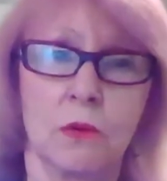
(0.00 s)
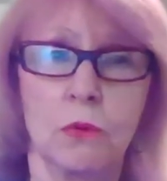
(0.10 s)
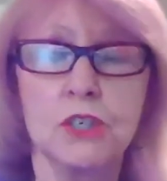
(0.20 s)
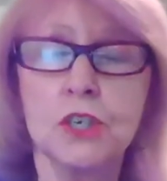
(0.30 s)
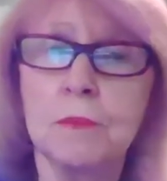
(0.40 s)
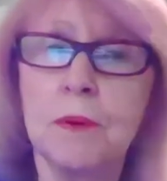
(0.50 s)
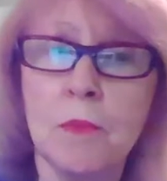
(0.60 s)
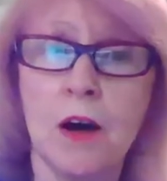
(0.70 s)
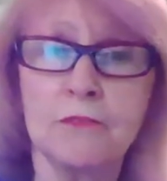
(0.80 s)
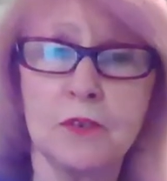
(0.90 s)
we ship
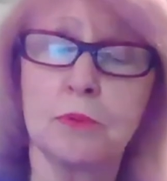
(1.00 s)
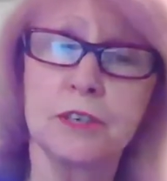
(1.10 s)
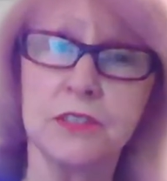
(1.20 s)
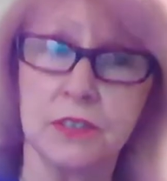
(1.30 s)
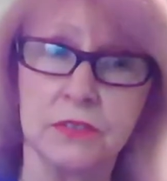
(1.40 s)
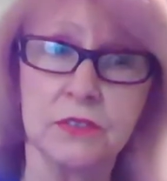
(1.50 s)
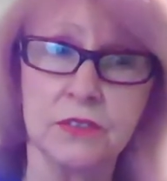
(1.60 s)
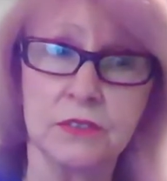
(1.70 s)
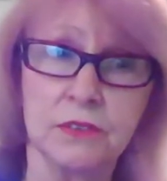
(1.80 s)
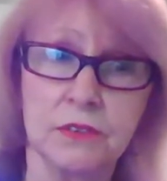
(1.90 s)
them off to
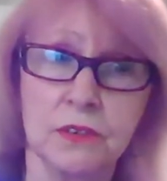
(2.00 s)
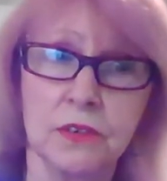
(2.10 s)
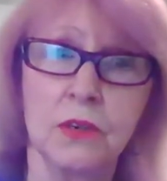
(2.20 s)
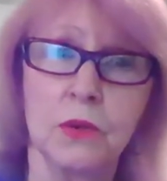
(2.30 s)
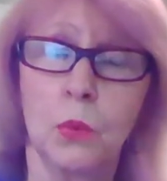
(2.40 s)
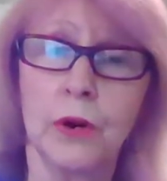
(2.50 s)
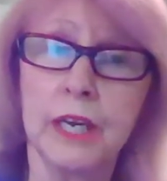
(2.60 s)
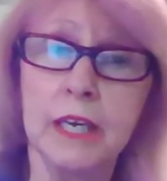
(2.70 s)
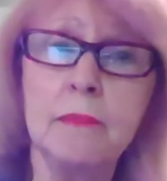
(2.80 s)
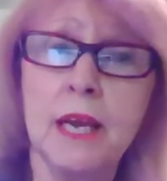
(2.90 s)
prisons where
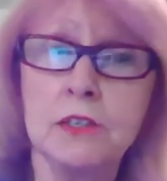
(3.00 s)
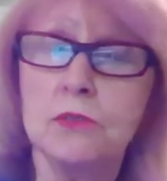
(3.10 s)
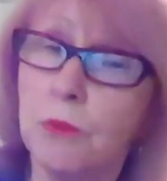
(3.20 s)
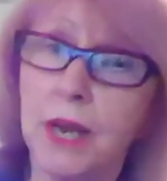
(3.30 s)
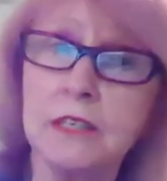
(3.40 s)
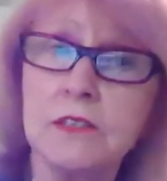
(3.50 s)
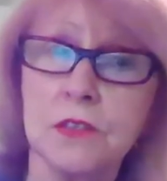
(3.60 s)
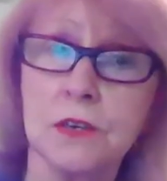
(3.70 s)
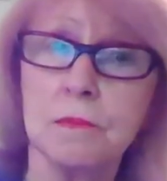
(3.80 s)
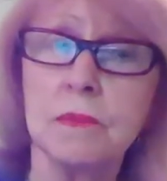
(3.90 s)
inmates raise
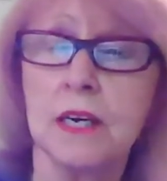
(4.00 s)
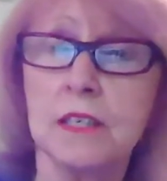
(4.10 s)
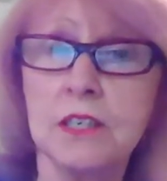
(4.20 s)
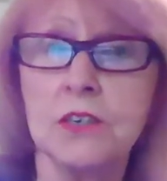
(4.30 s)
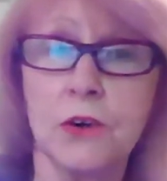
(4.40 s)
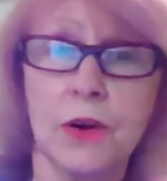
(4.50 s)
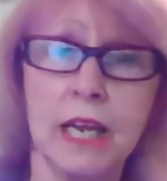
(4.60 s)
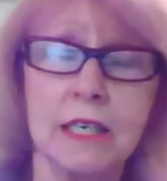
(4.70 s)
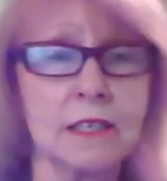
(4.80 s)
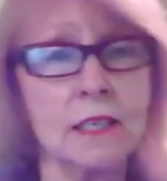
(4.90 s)
them until they're
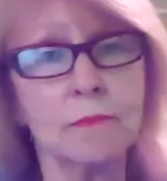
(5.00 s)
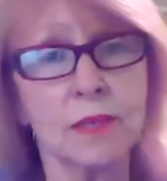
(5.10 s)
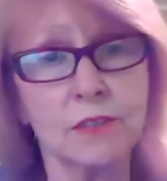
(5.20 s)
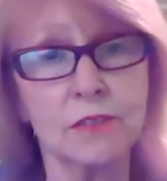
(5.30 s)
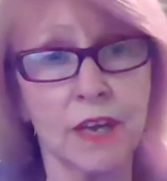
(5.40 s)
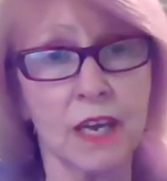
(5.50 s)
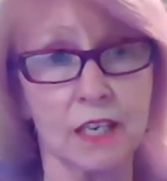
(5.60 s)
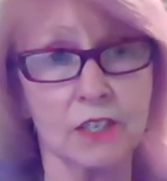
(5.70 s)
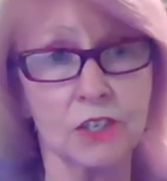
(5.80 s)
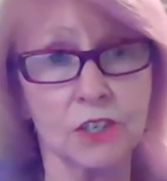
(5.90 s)
18 months of
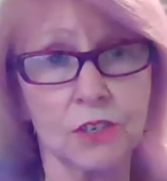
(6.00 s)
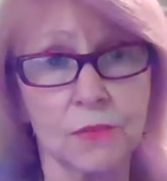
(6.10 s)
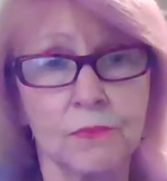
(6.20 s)
age.